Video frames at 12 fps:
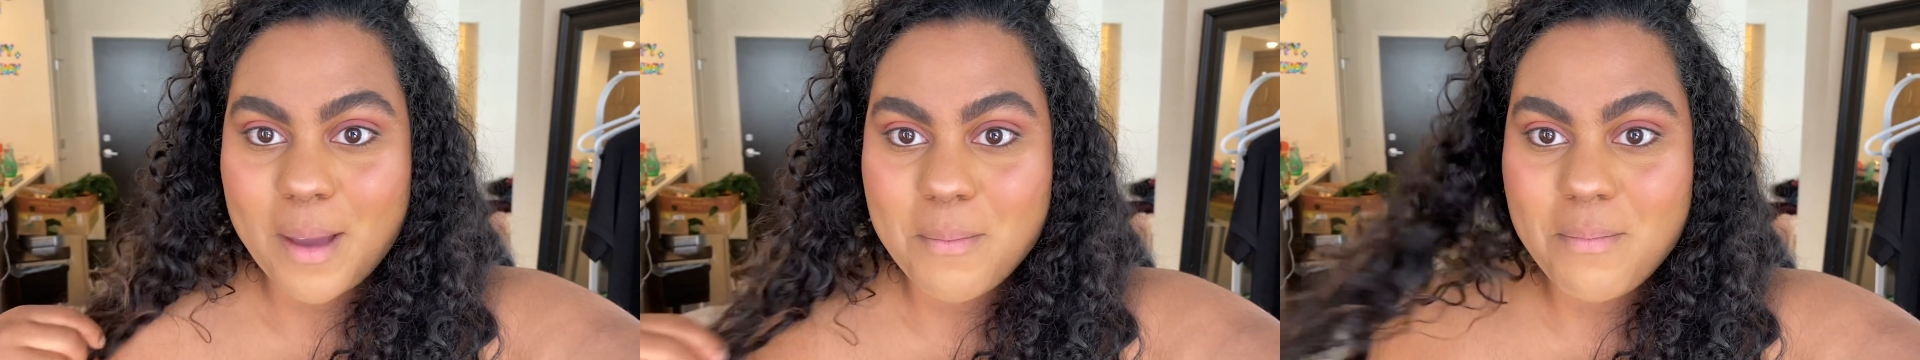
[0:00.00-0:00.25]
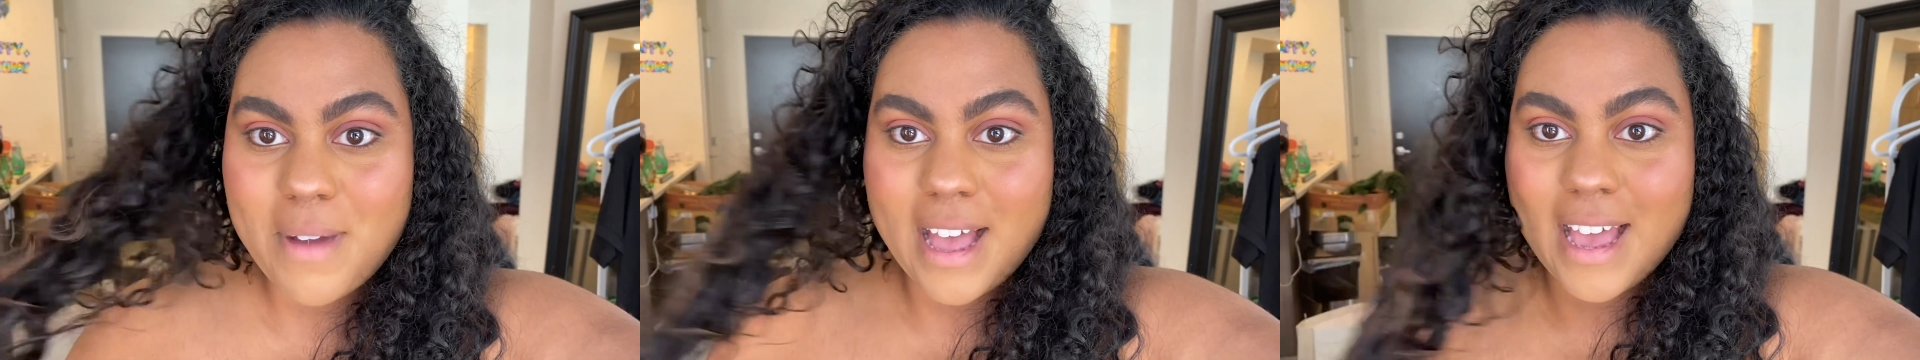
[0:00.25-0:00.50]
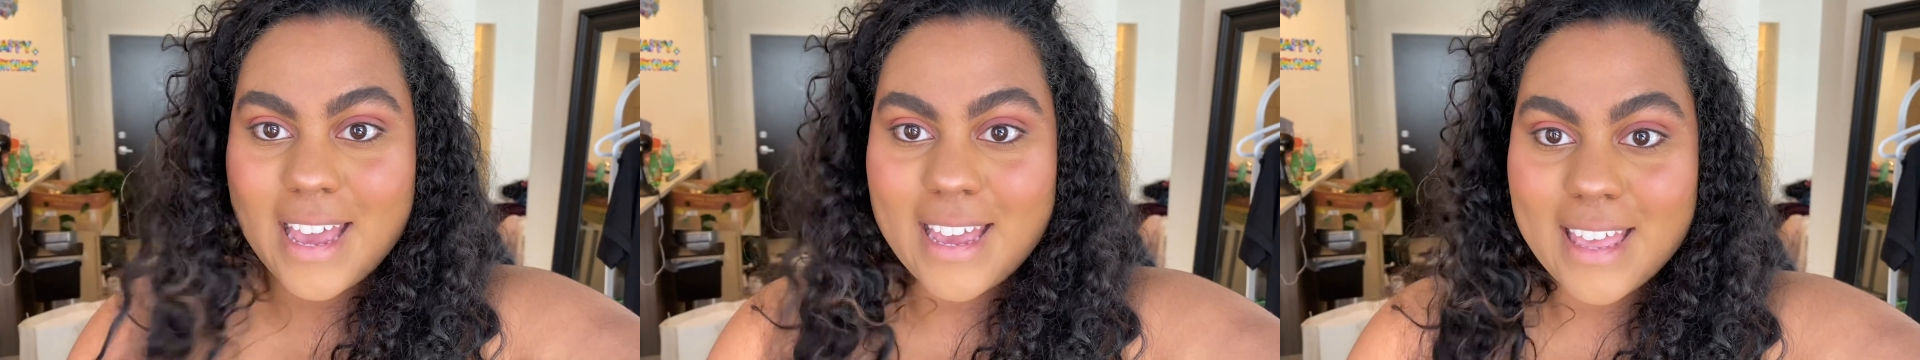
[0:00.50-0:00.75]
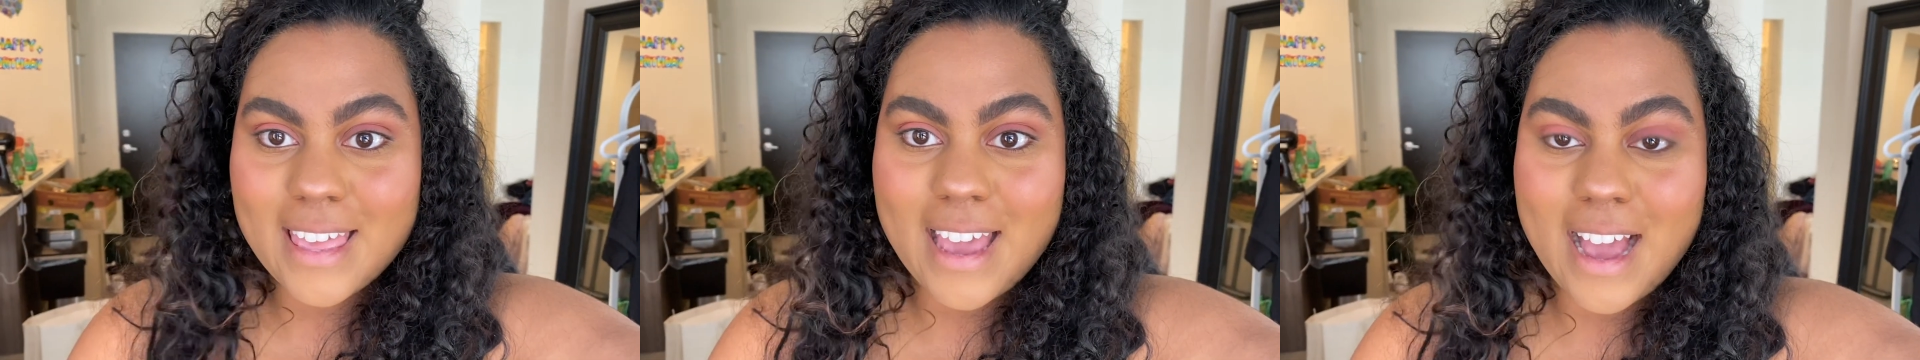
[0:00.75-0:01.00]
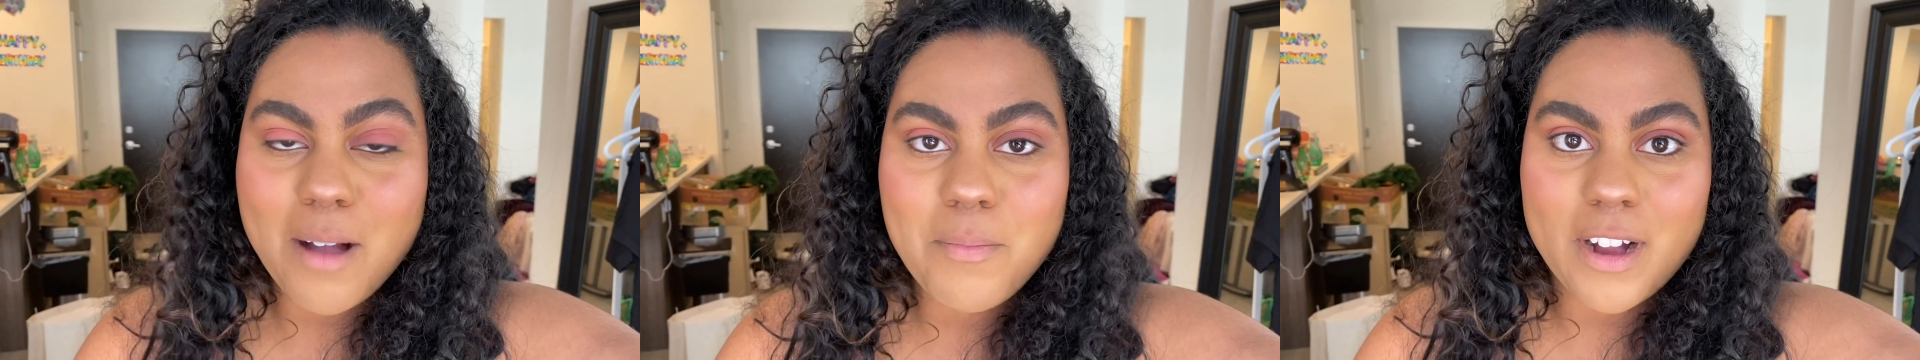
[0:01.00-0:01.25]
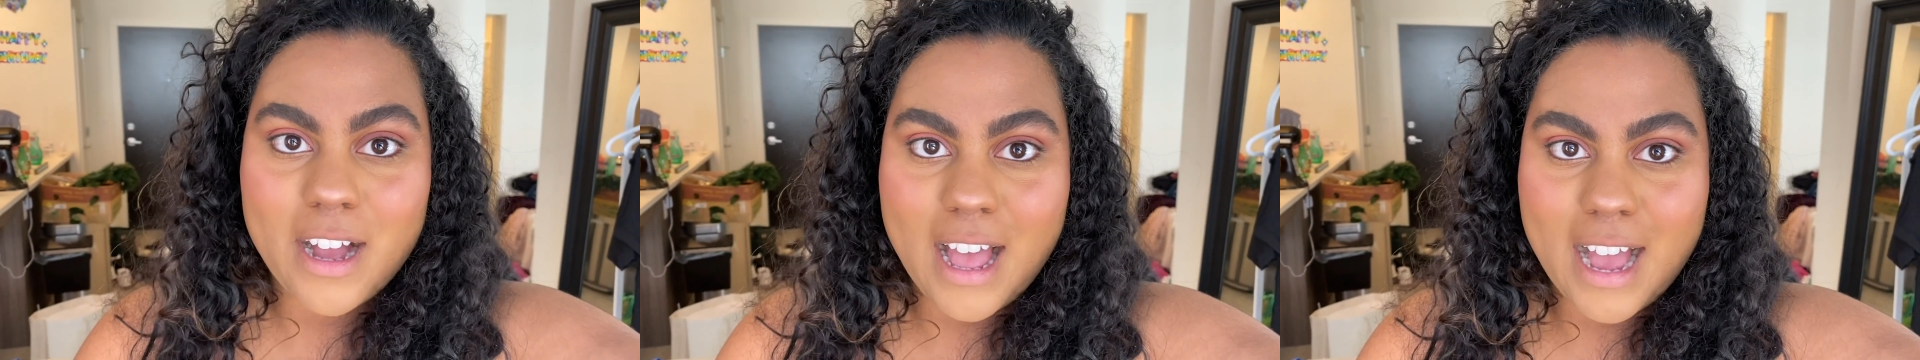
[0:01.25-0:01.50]
my
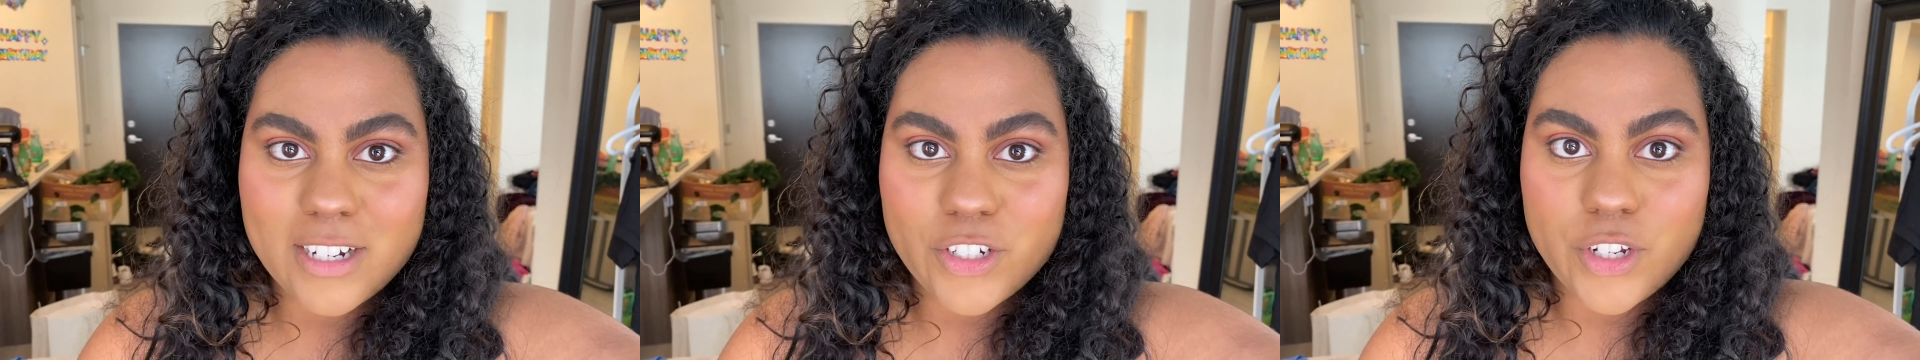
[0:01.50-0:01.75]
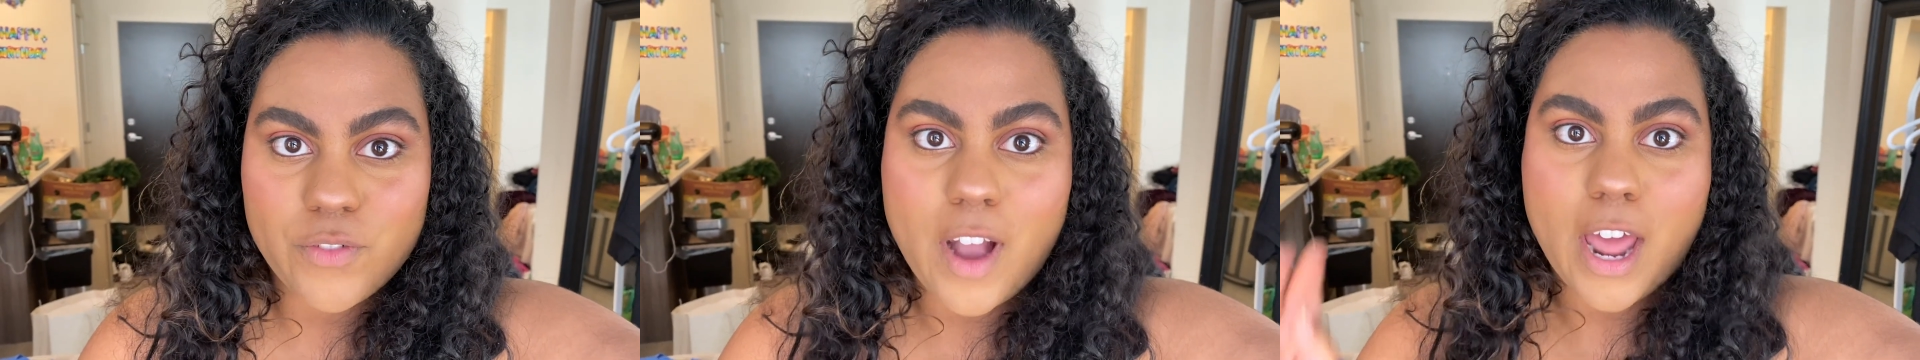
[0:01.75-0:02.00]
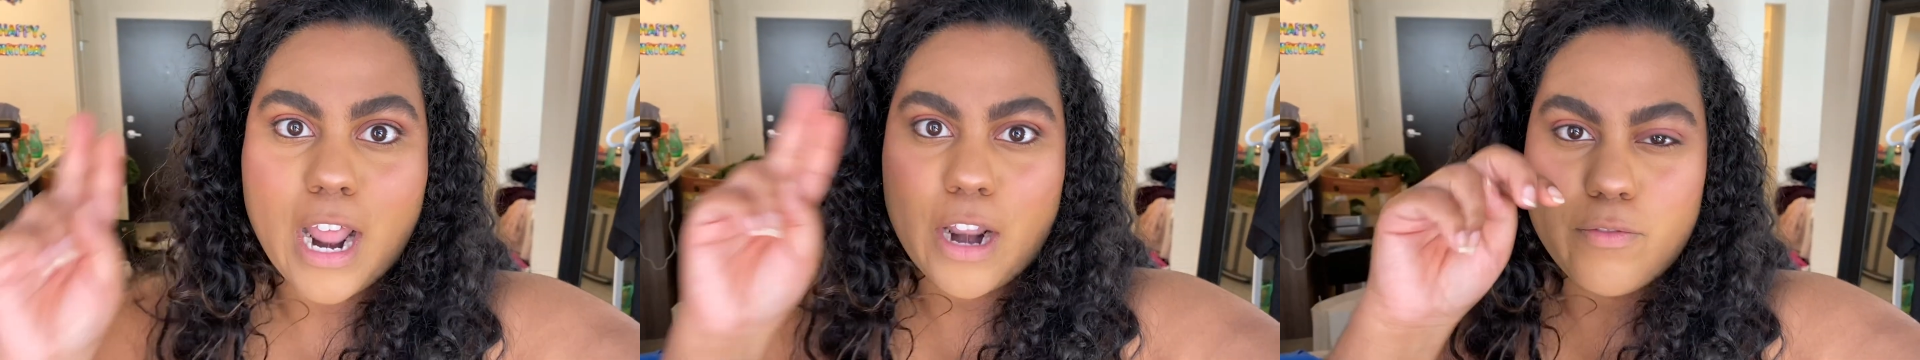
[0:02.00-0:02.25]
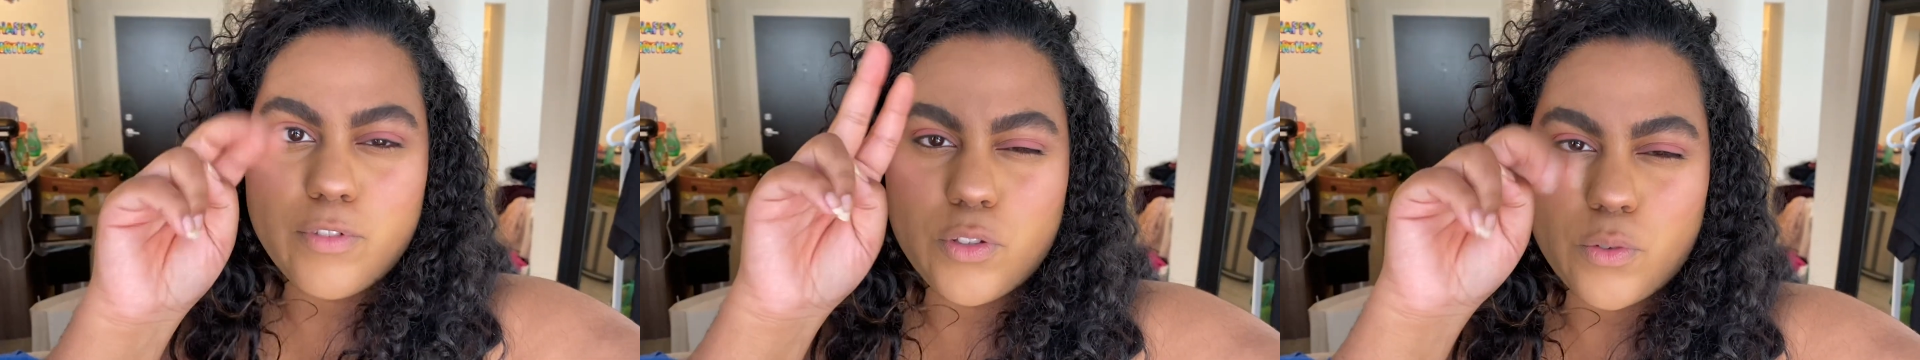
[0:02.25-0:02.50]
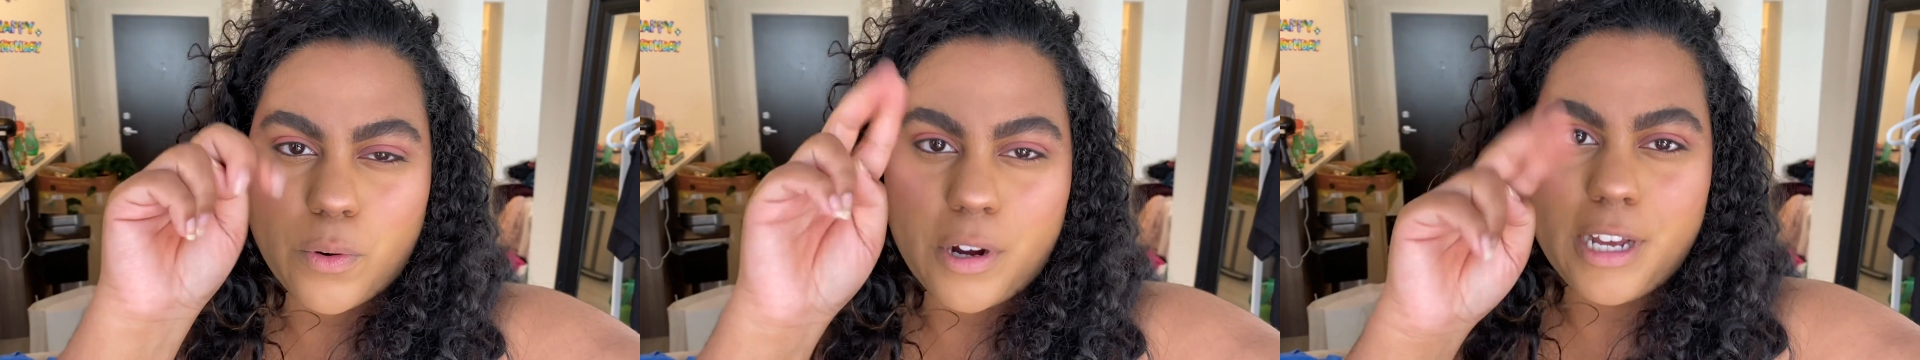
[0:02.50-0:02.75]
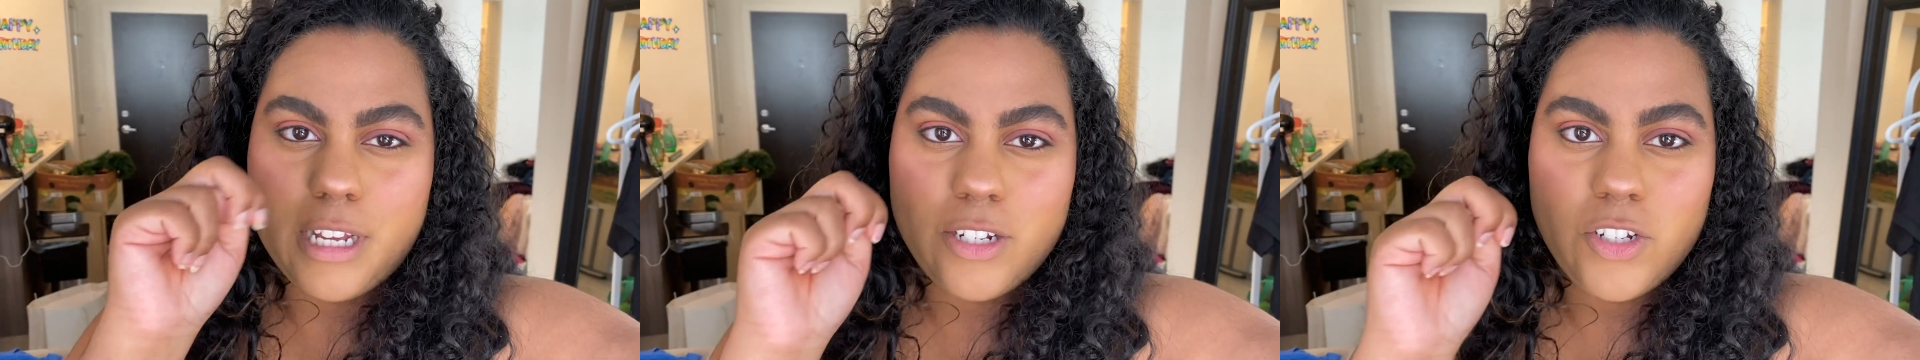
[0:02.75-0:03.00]
camera actually ran out of
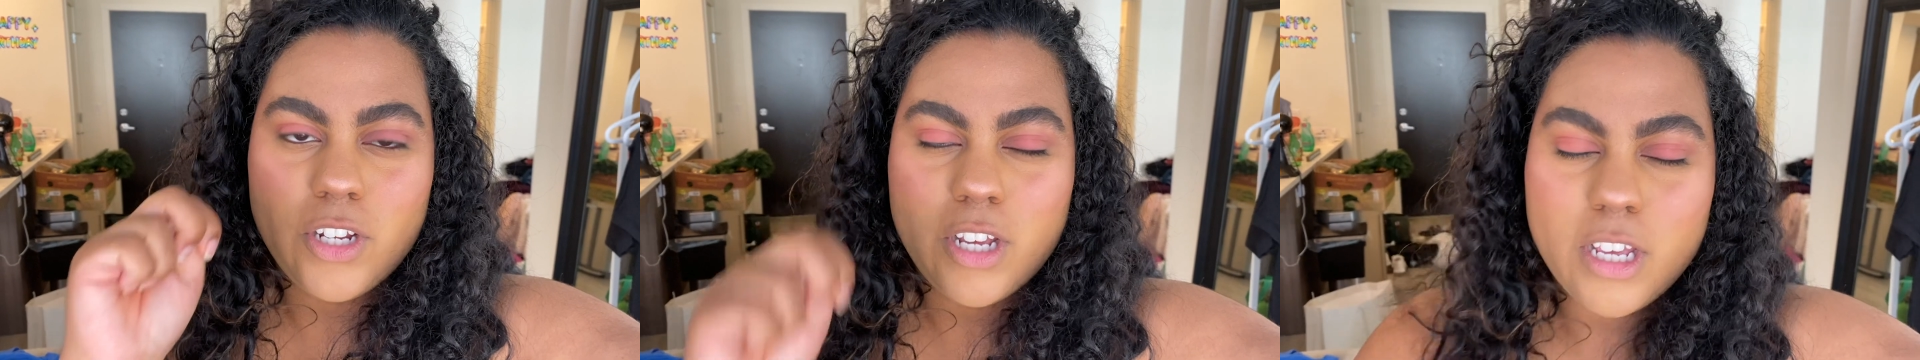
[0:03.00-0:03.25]
storage.